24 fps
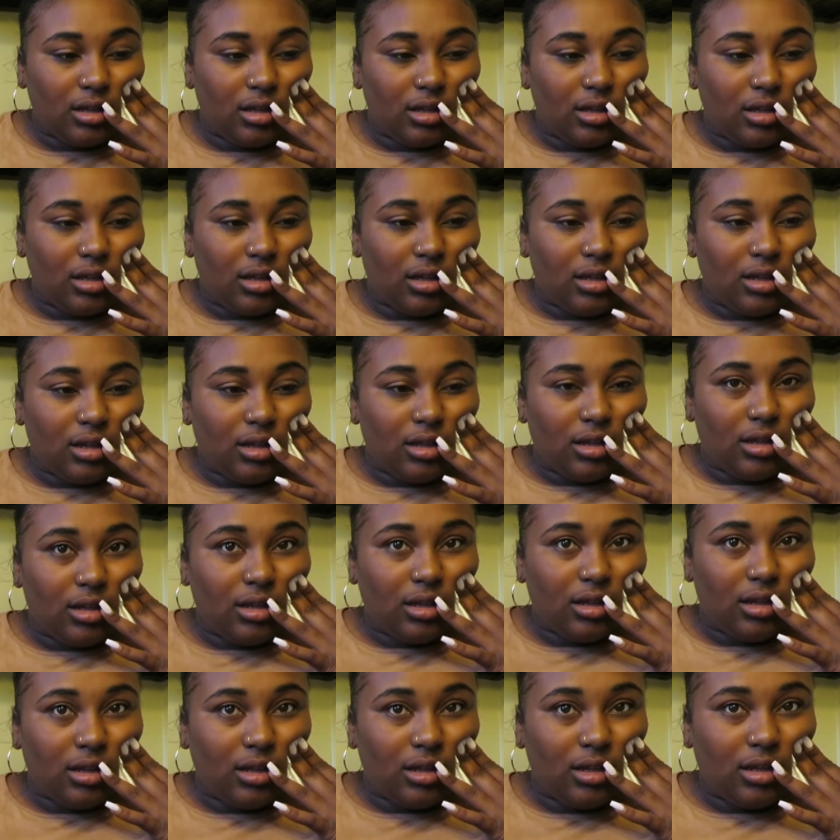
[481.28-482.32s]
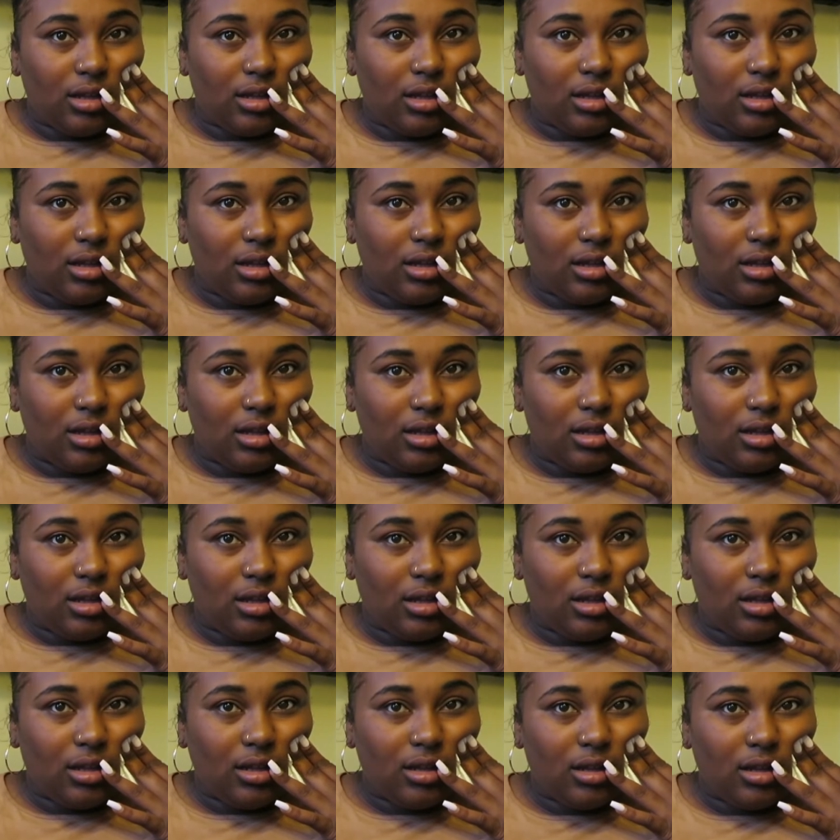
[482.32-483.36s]

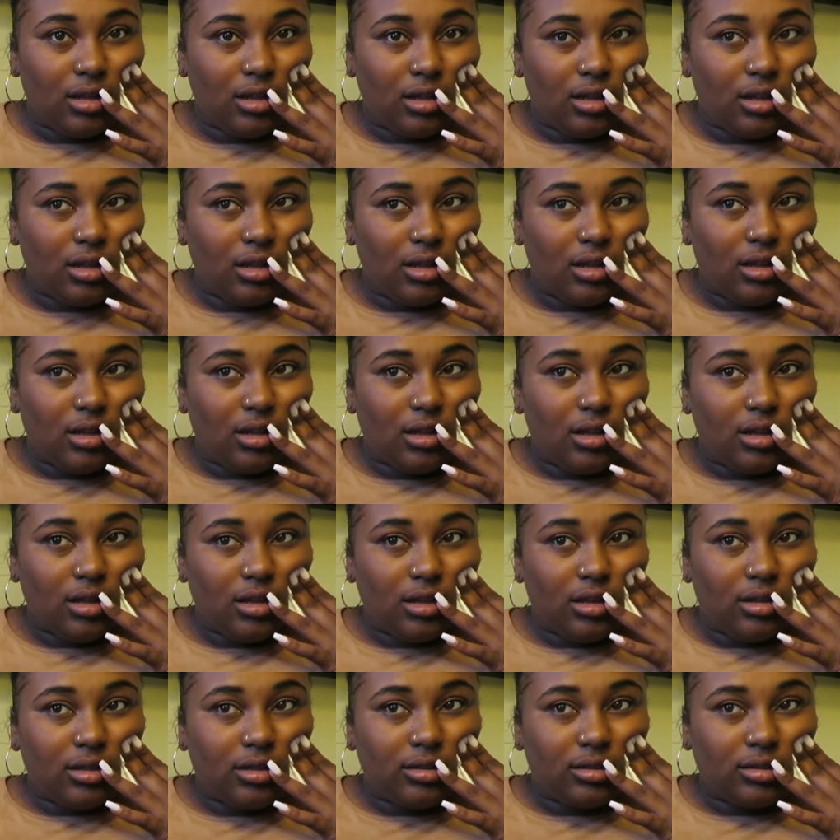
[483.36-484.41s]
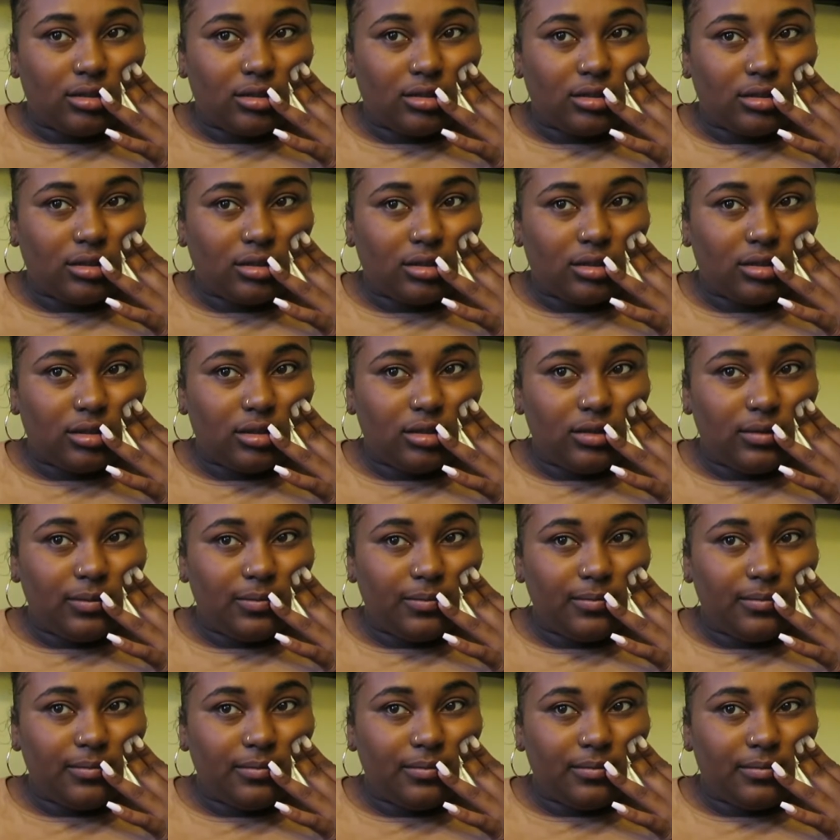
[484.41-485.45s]

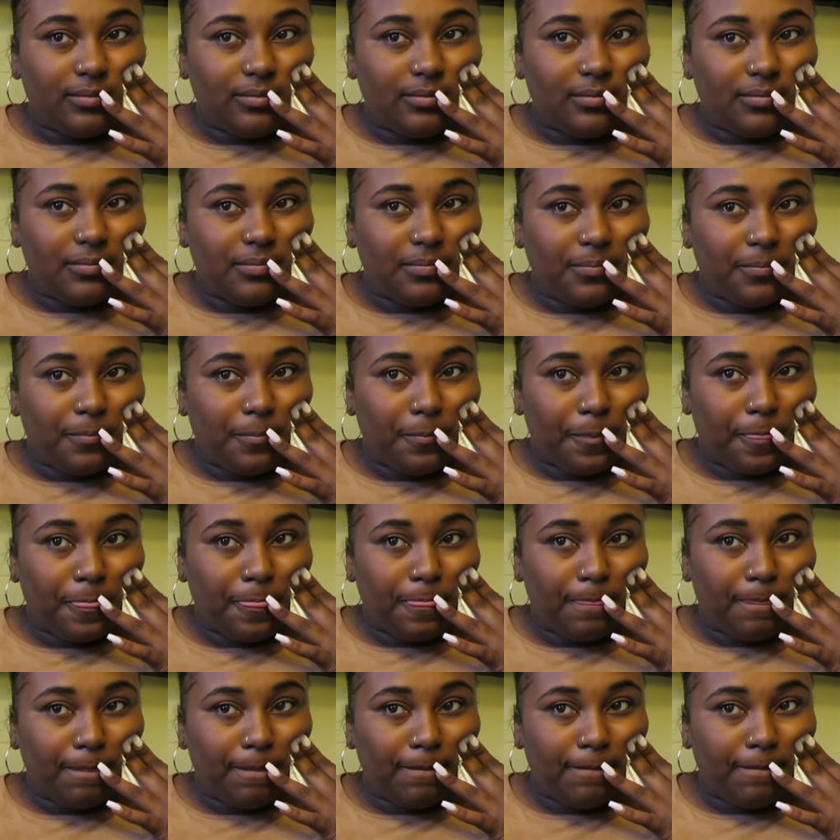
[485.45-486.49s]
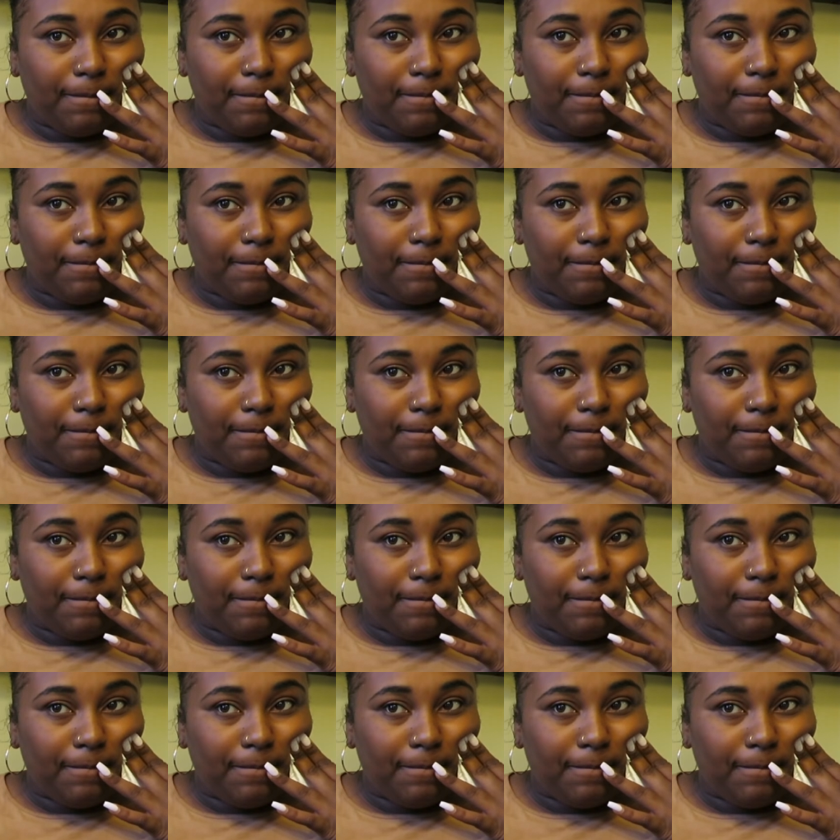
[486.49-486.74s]
[no speech]